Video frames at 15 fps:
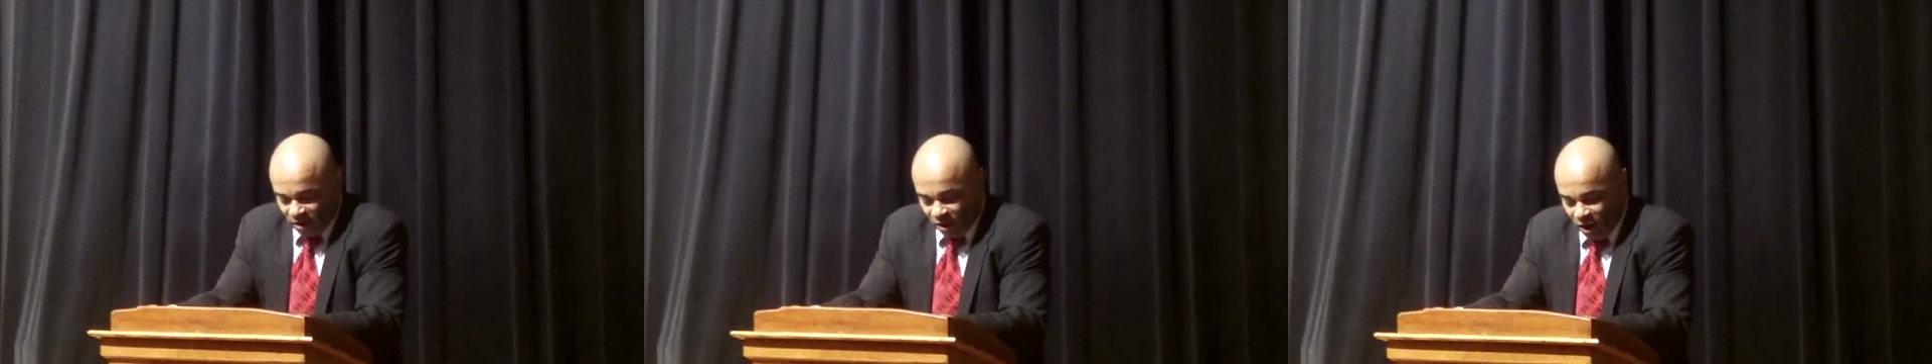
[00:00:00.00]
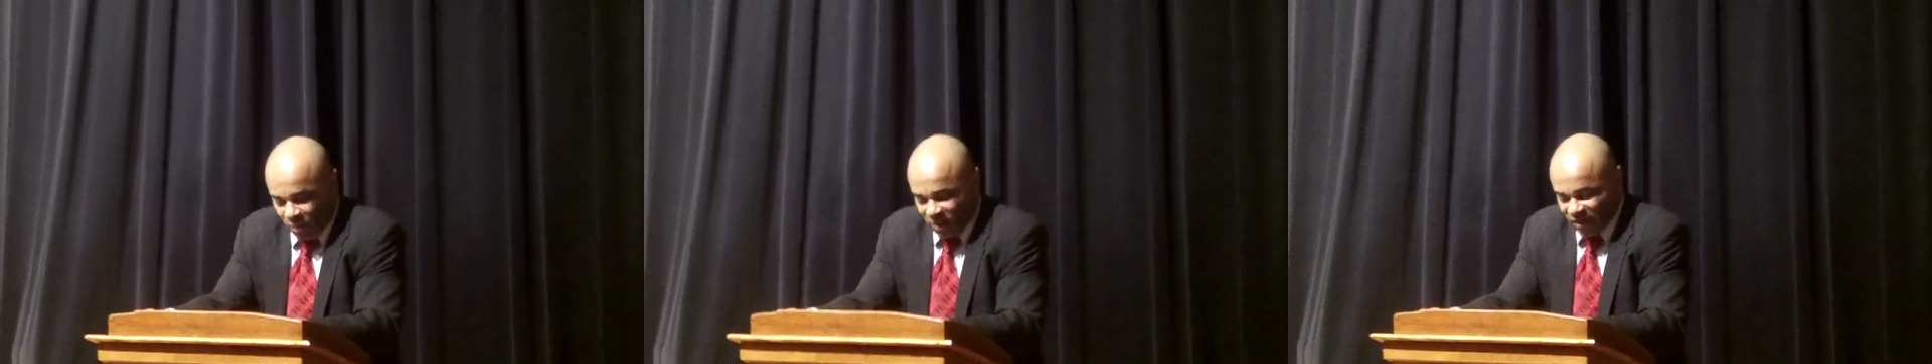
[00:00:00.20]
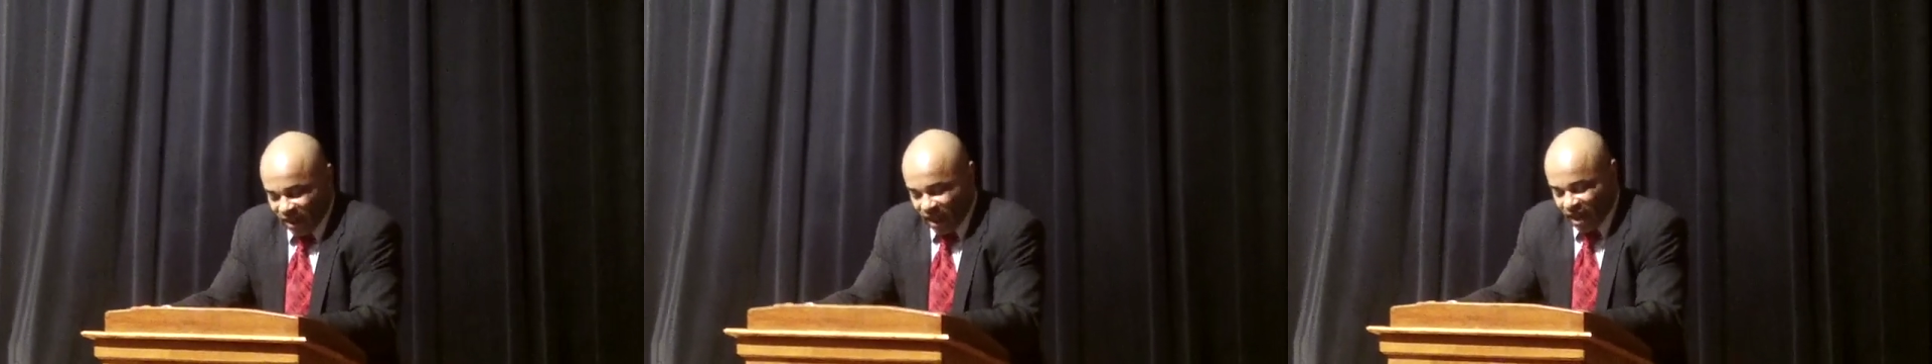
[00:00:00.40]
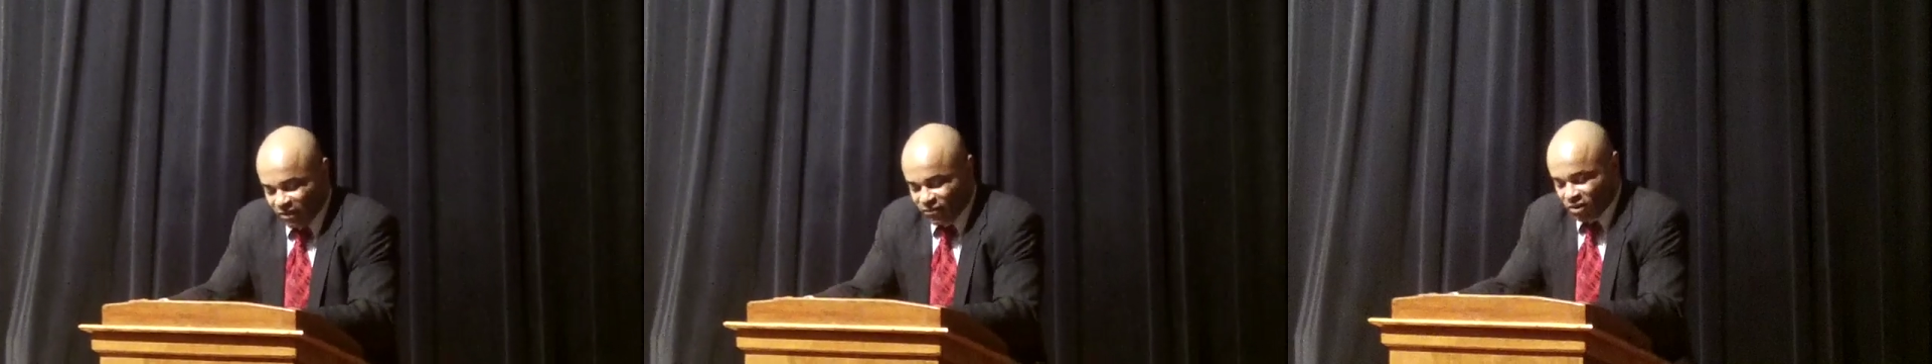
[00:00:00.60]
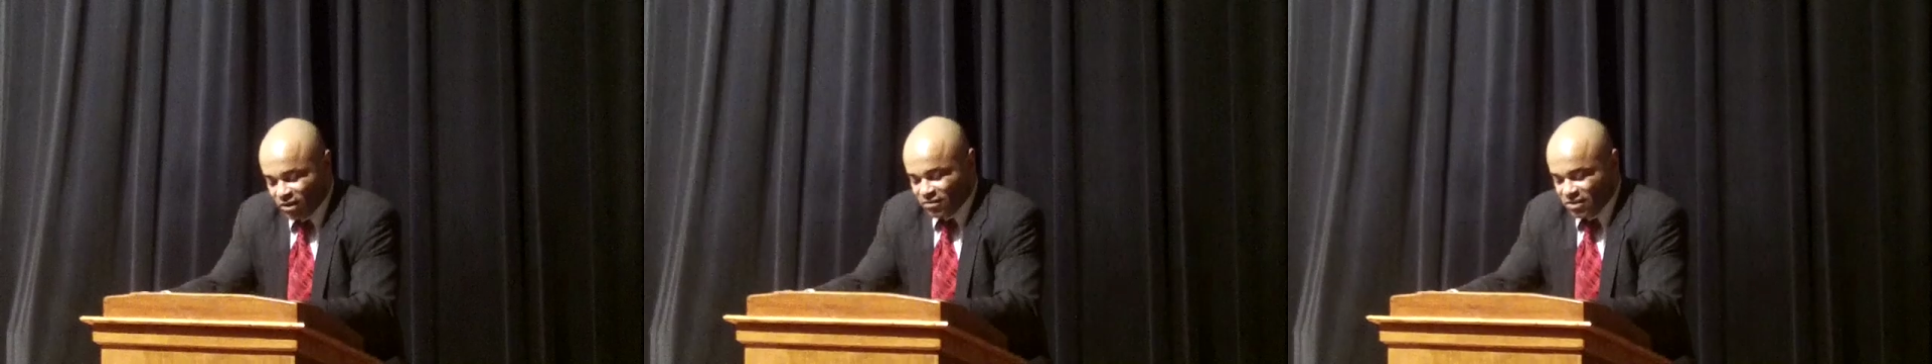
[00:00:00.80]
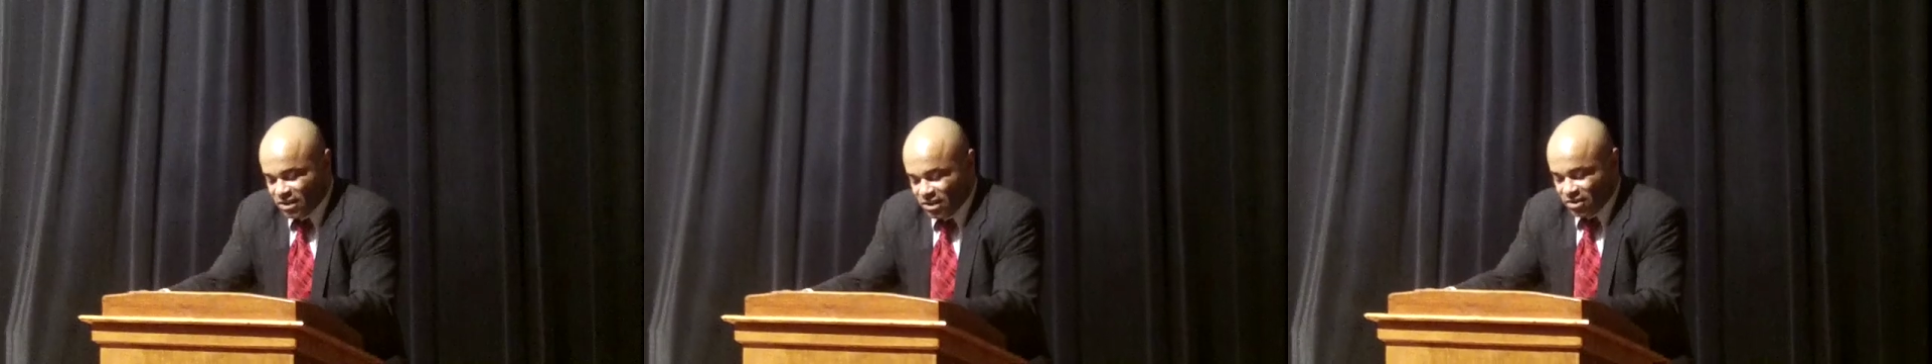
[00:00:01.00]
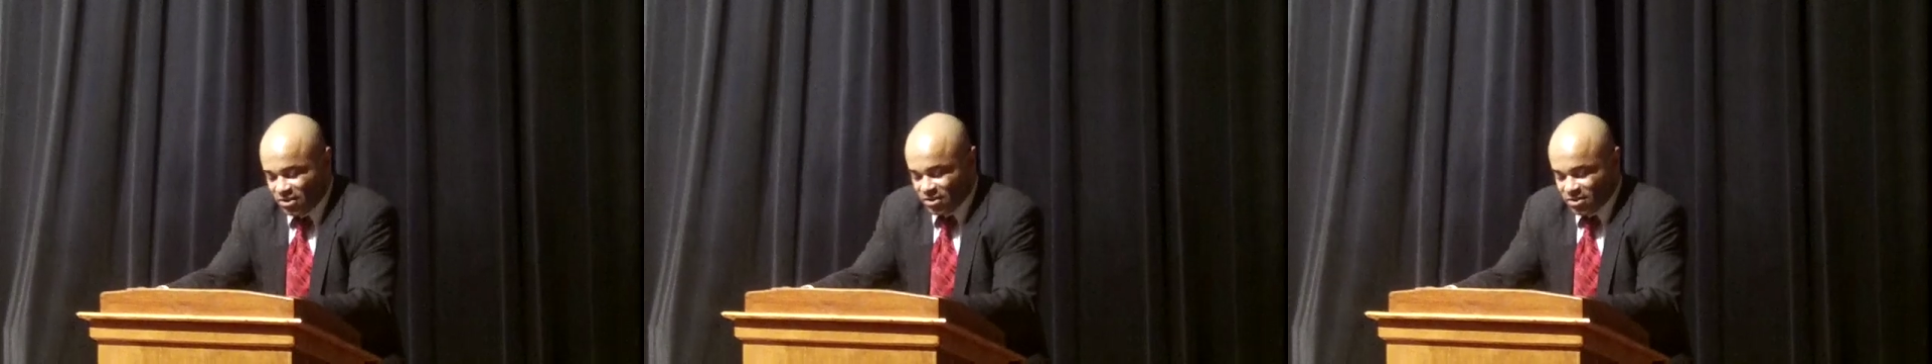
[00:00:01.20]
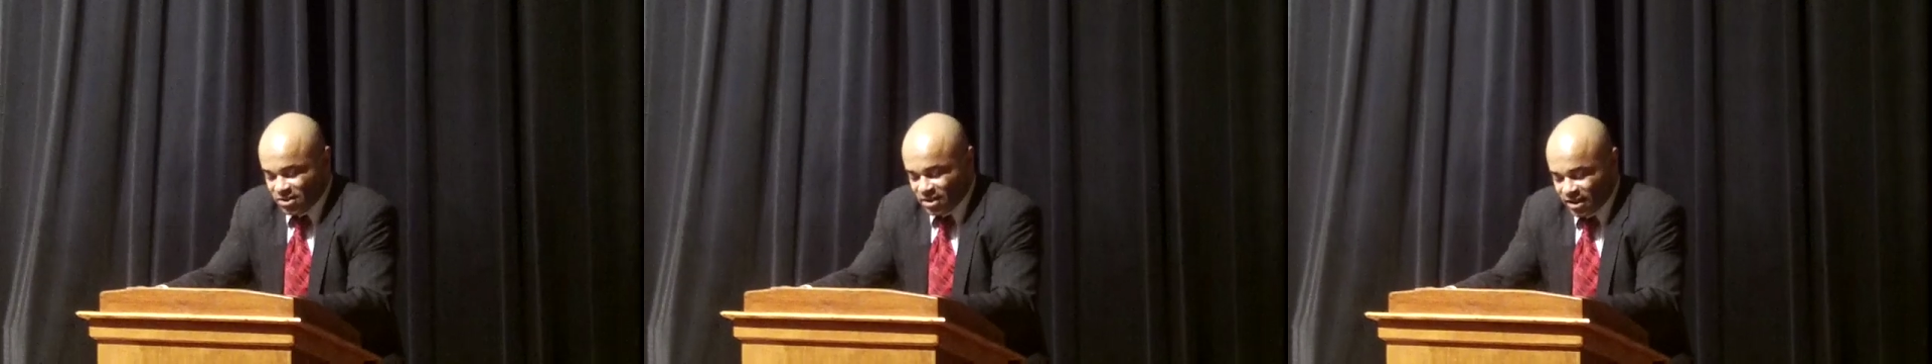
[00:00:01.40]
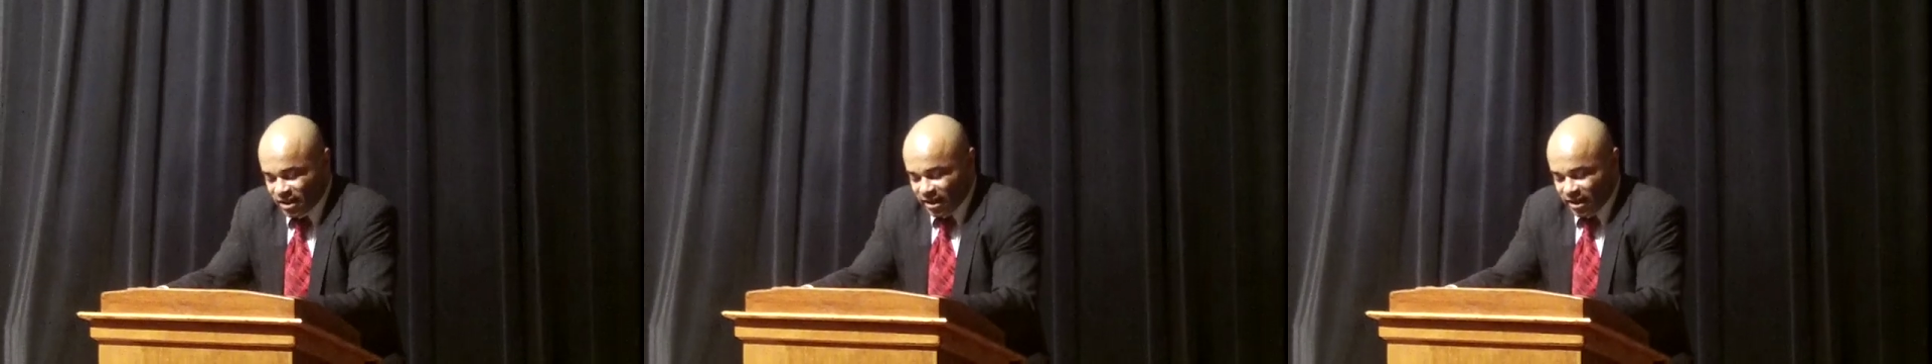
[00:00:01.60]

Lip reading: along with a handful of teachers.